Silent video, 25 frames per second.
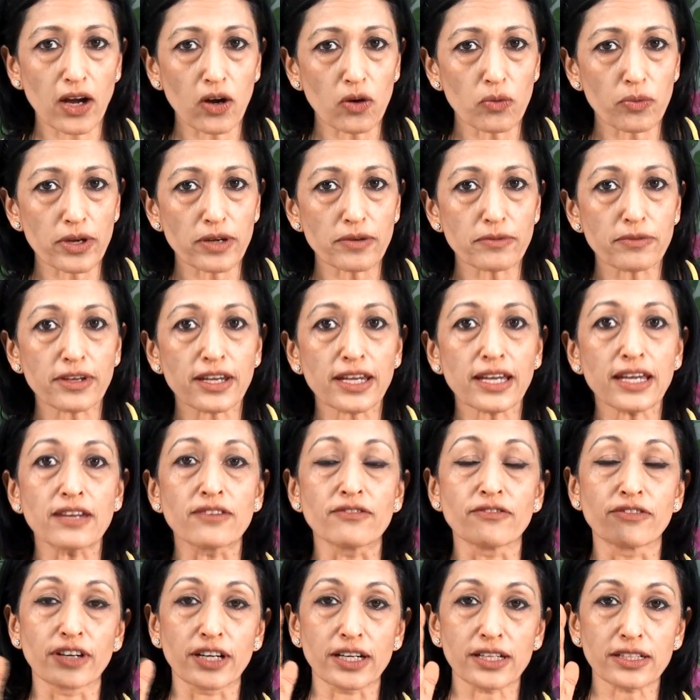now when we
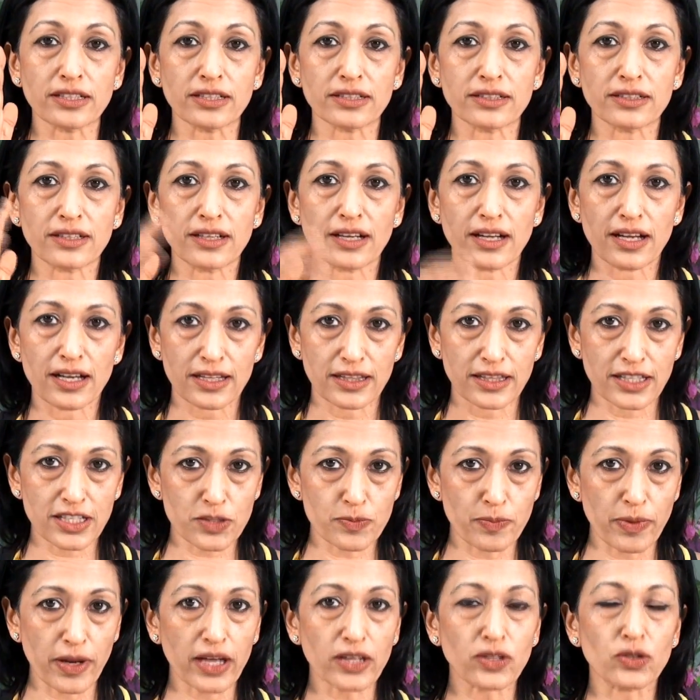invert, this
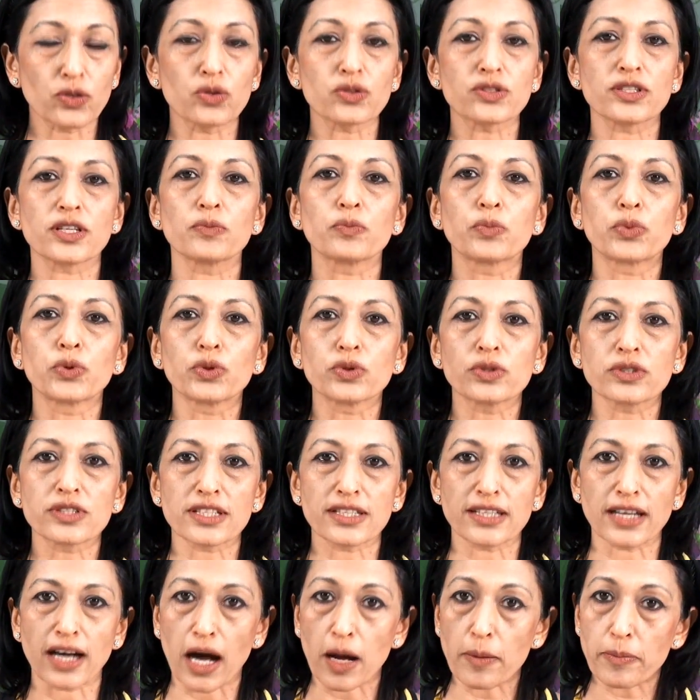blood goes and pools
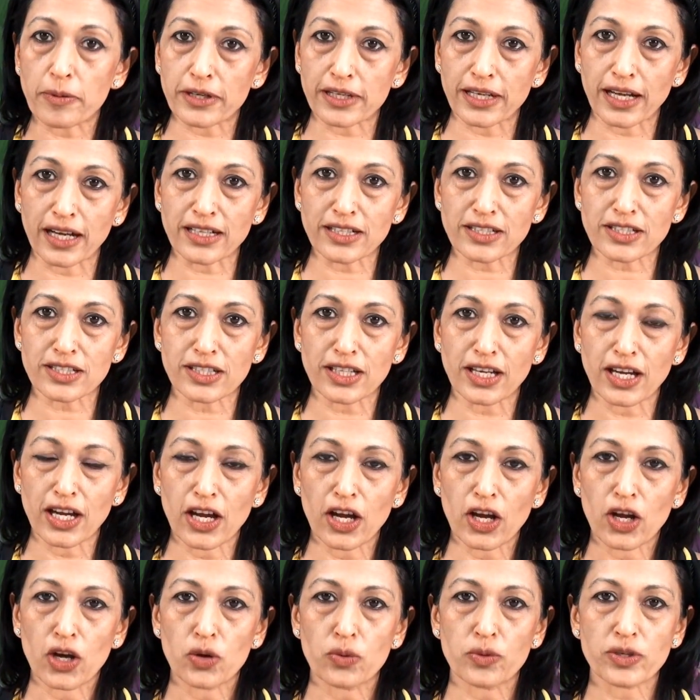in the upper lungs,
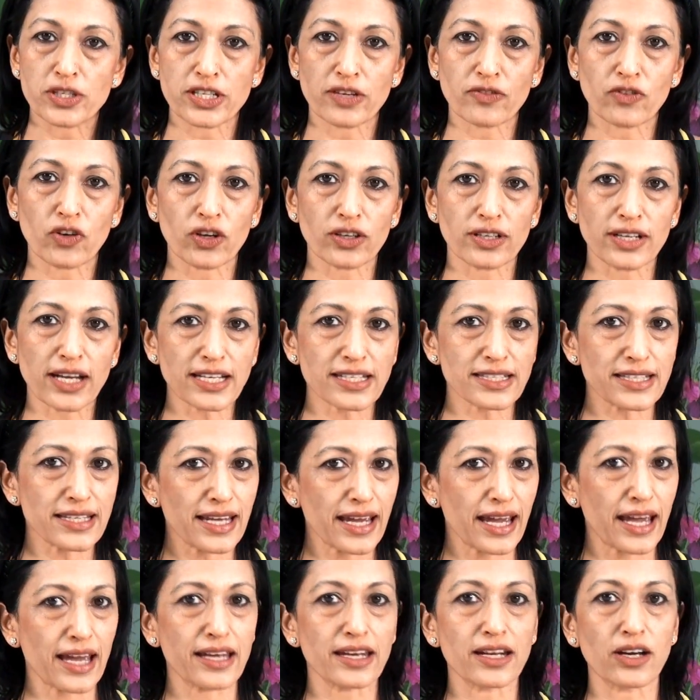which have got nicely
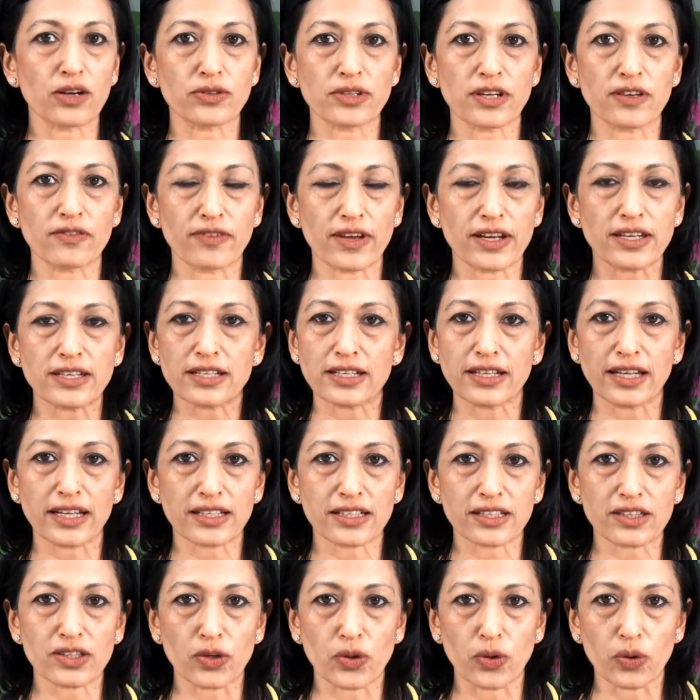aired out and
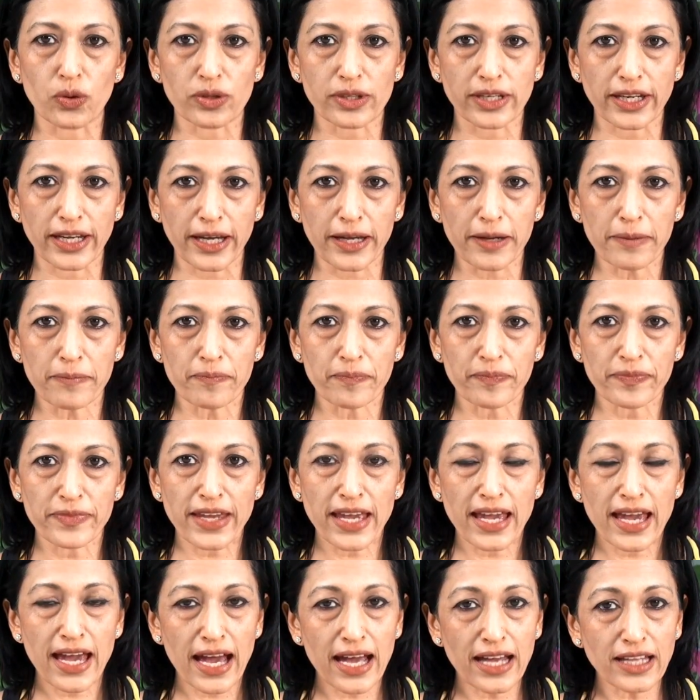ventilated the whole day,
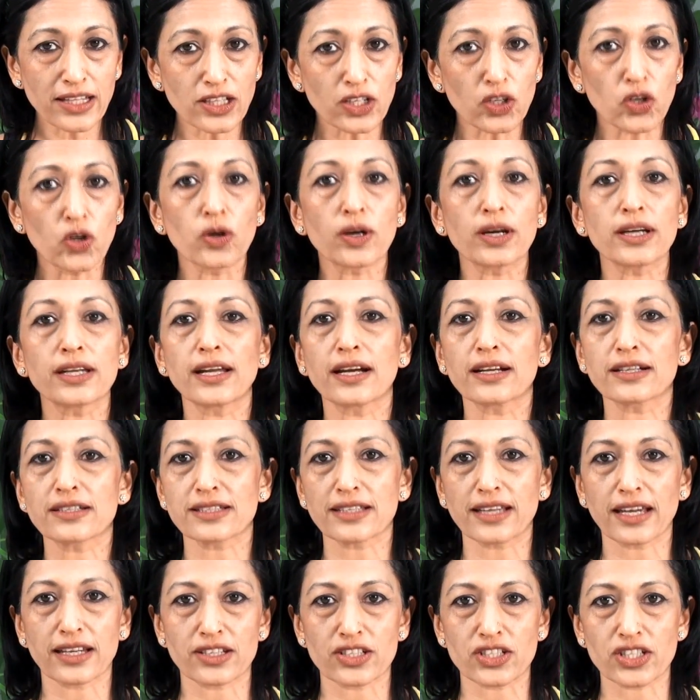and the lower lungs
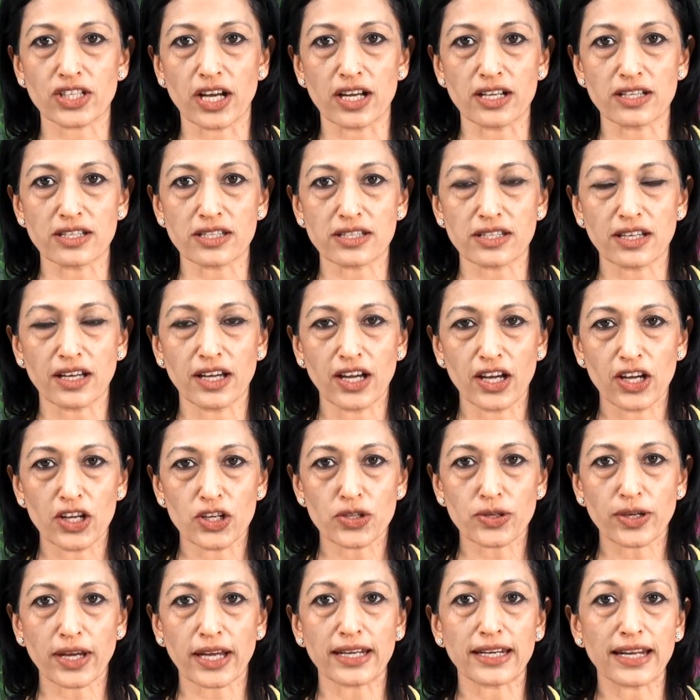get a chance
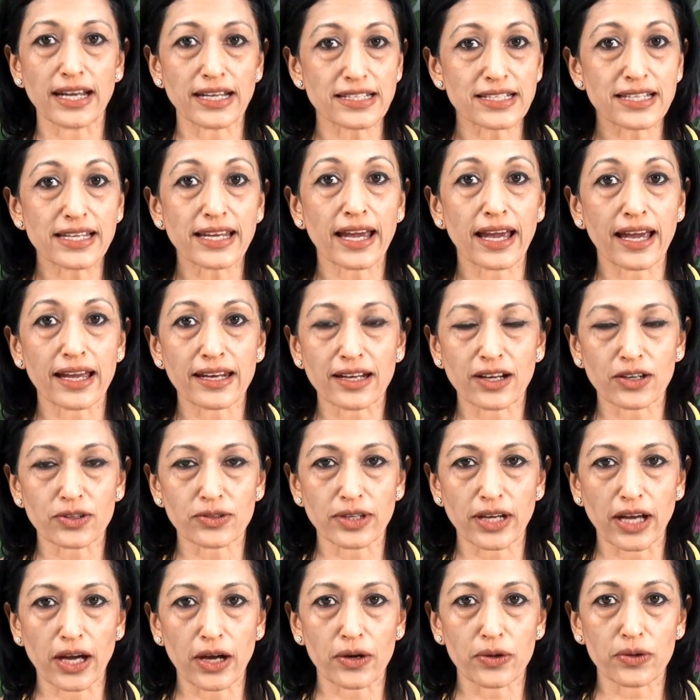to get nicely aired out
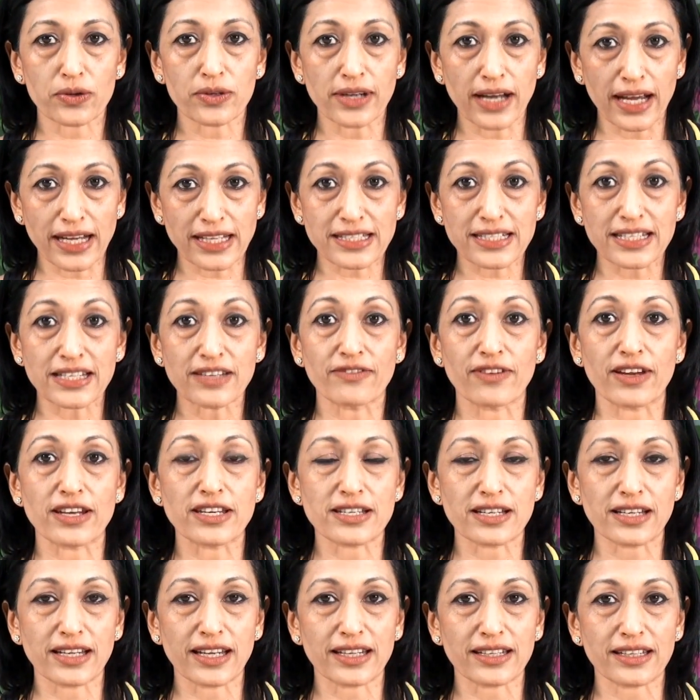now, nicely
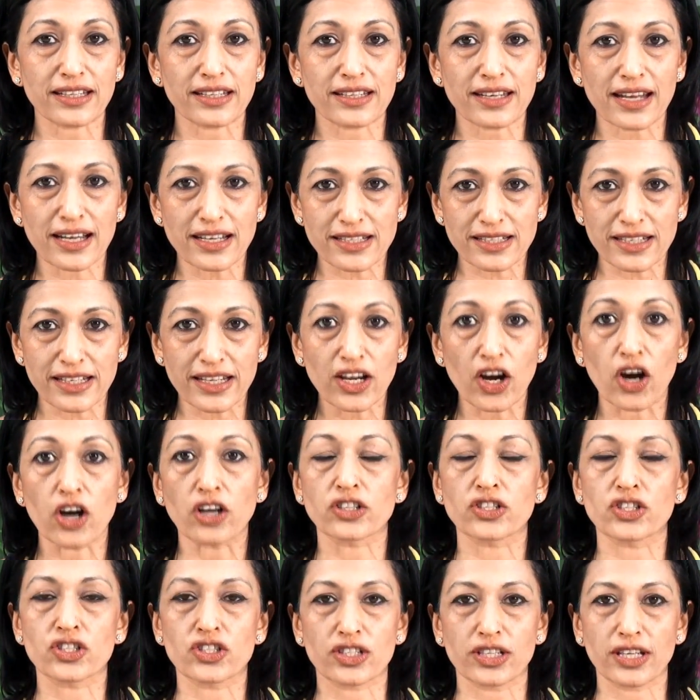ventilated, nicely
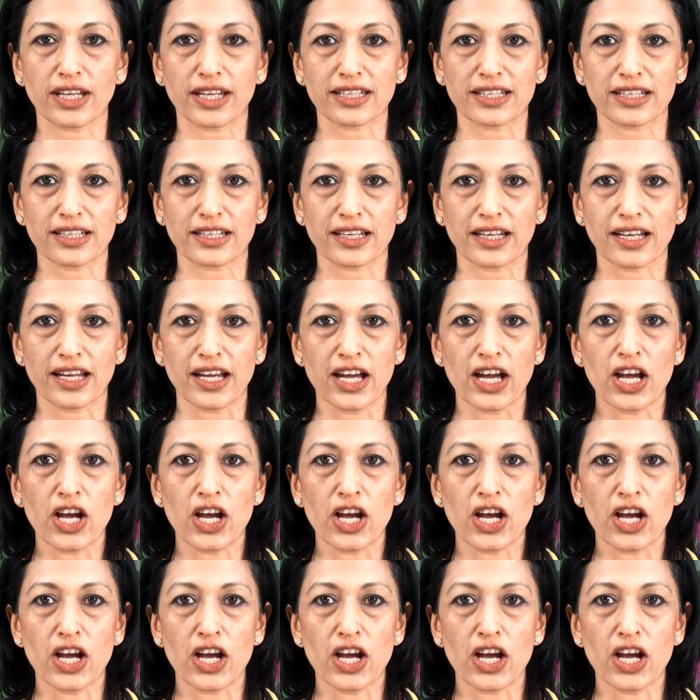oxygenated.